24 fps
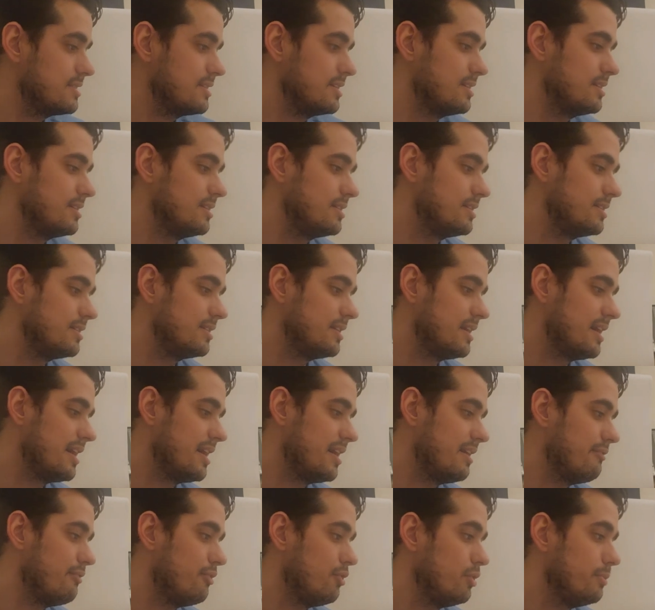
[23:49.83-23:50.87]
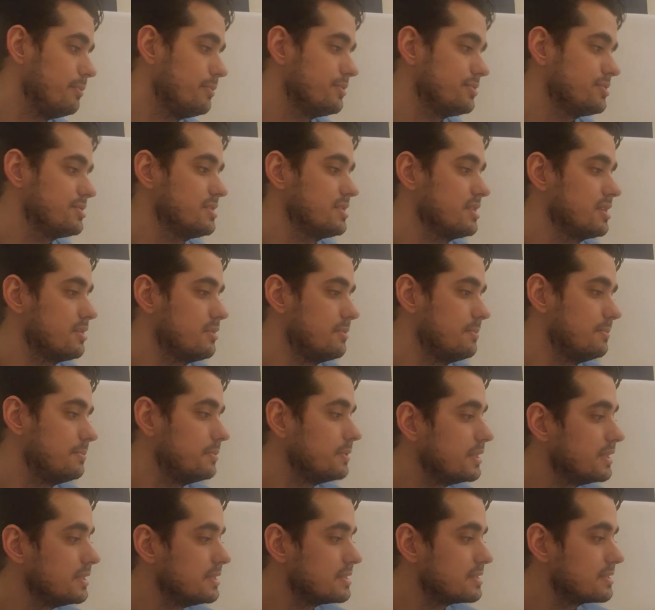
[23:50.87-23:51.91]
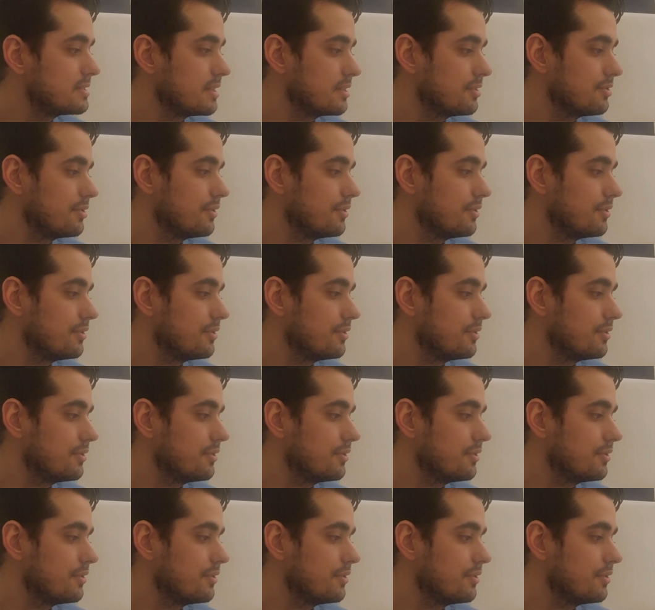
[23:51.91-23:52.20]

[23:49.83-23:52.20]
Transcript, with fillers: Uh, I have almost the complete set